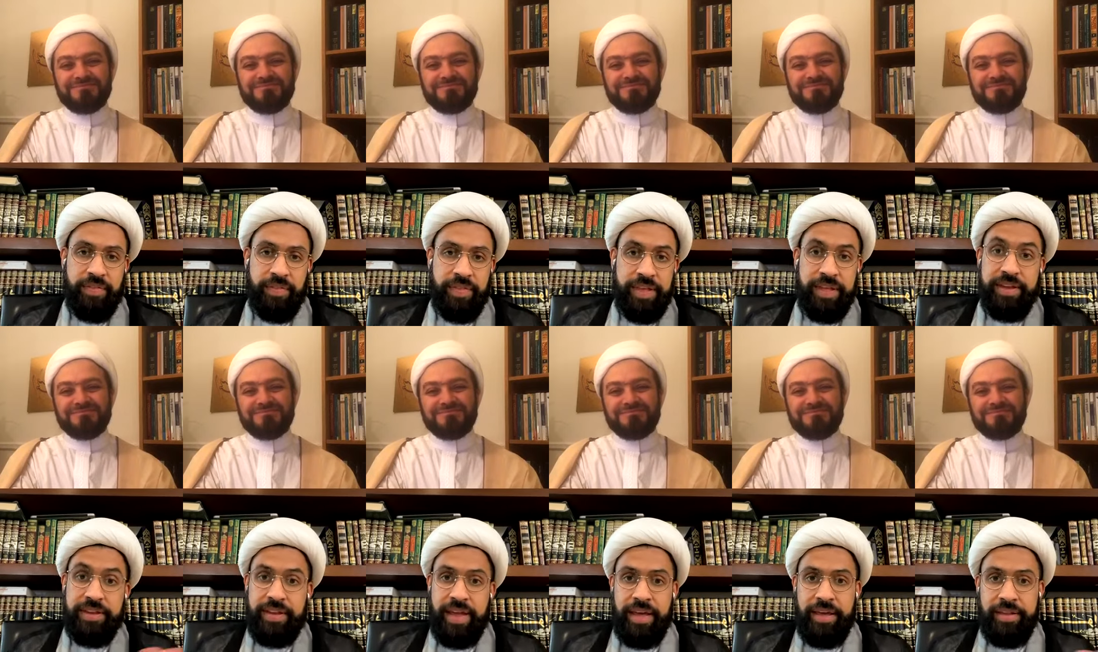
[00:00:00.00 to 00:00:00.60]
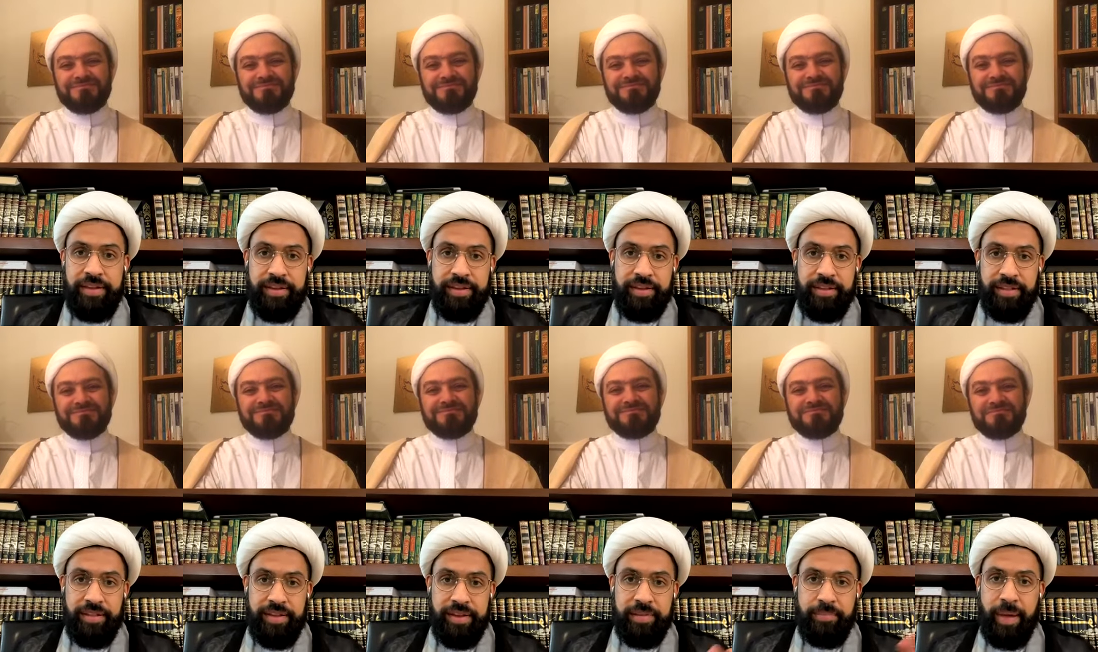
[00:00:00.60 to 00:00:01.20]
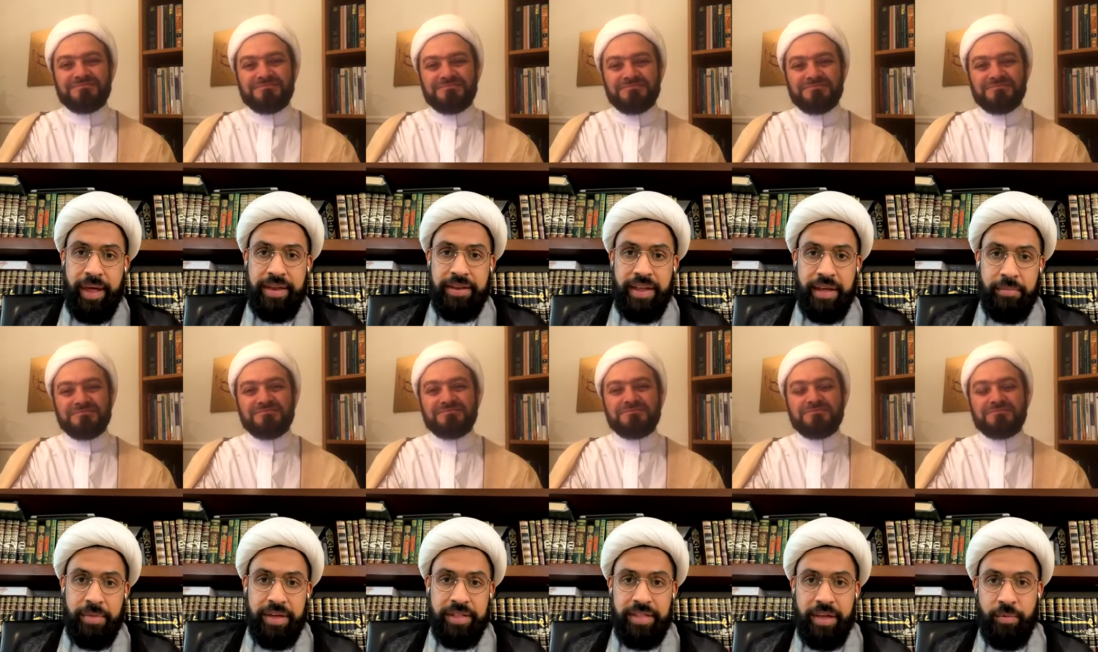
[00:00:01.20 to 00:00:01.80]
Speaker 1: these days in this
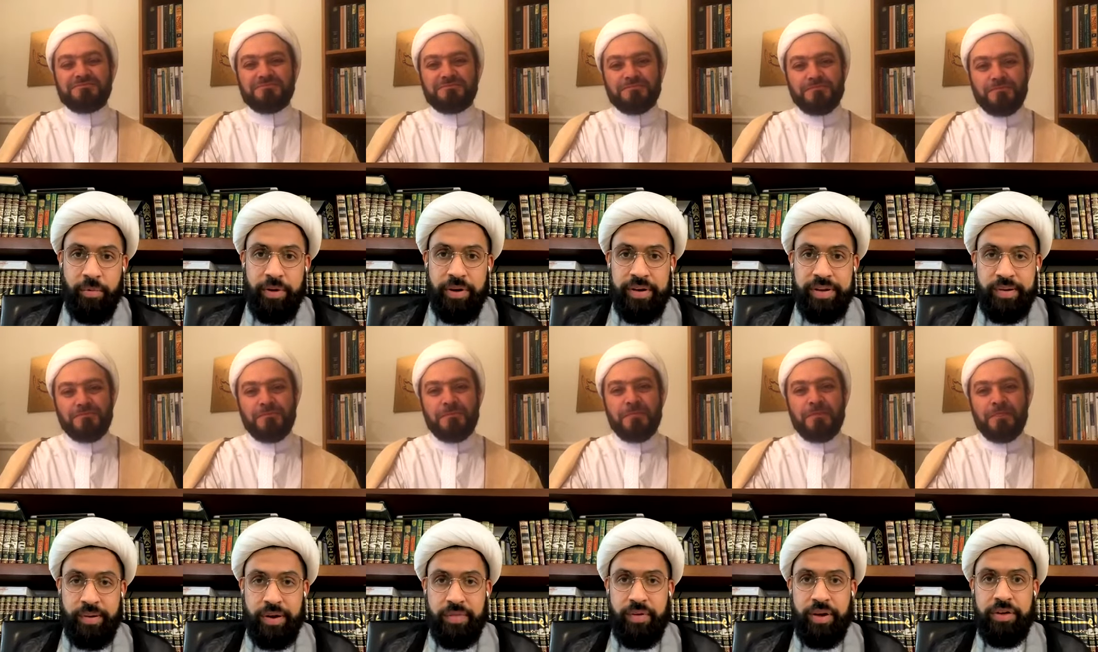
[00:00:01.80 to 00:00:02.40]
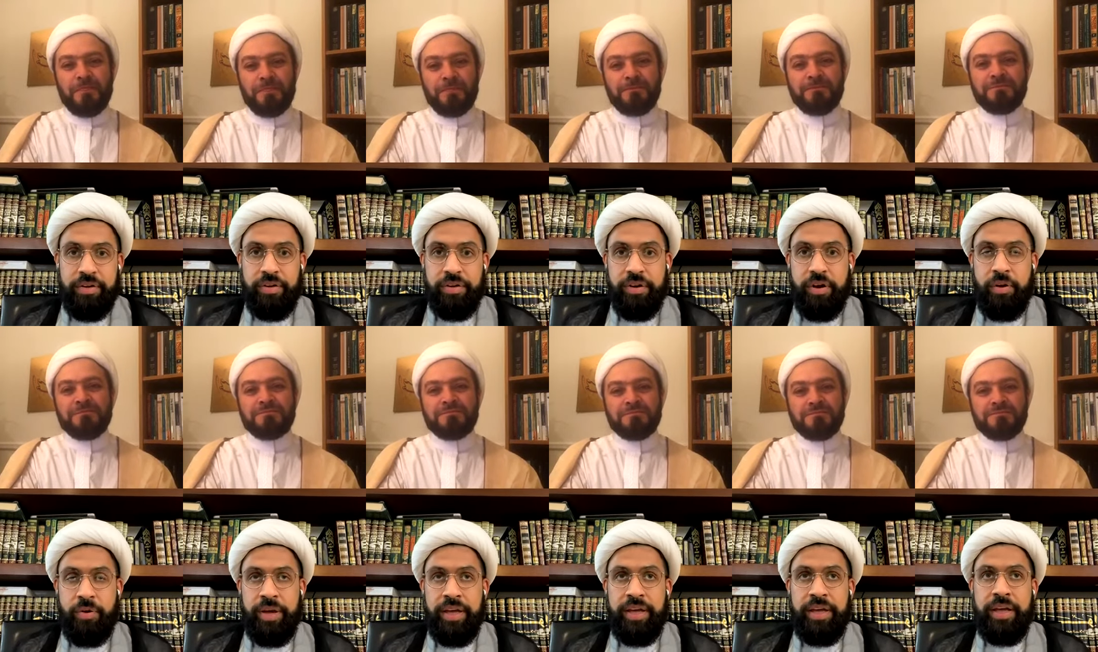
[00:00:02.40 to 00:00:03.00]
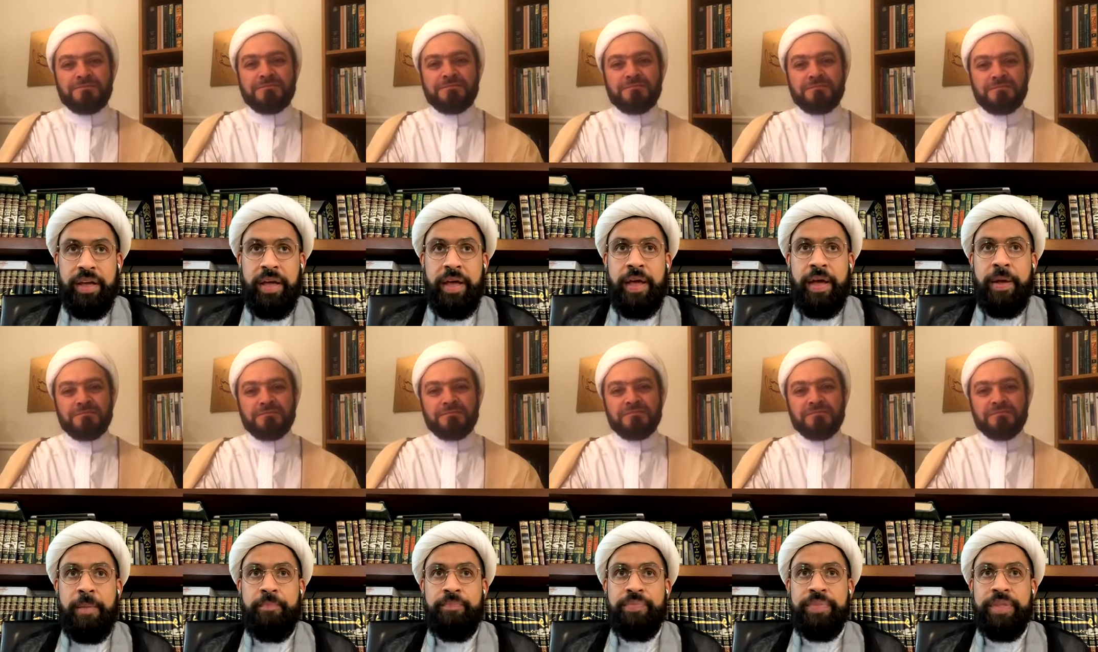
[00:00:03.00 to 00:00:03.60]
pandemic that we're sort of undergoing
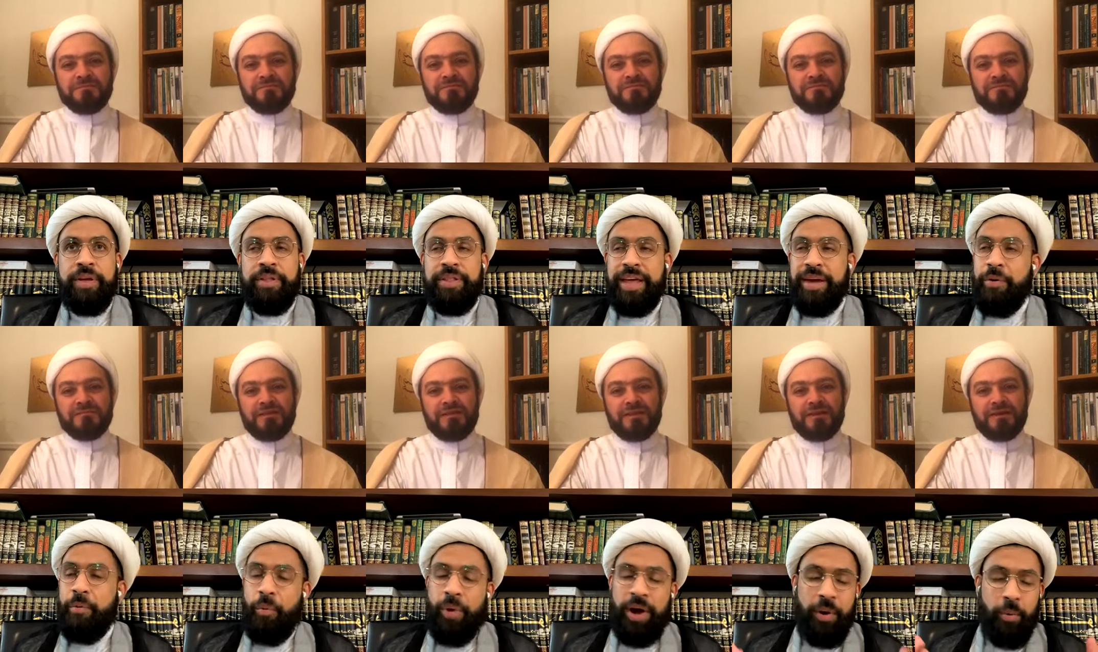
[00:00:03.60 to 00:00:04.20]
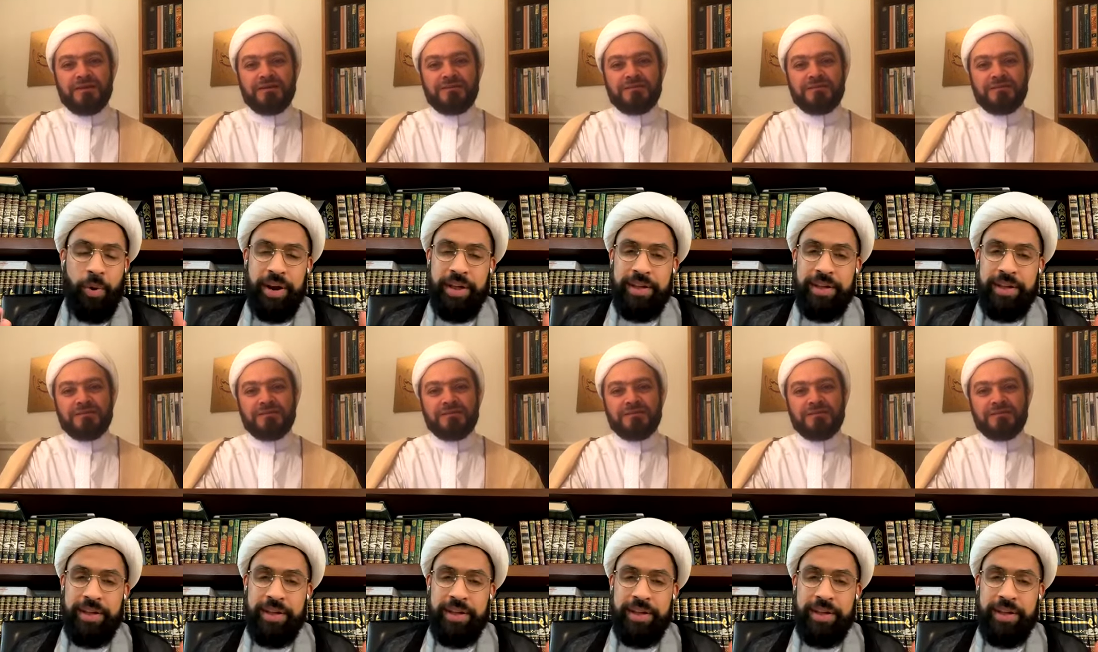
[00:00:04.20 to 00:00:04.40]
like what what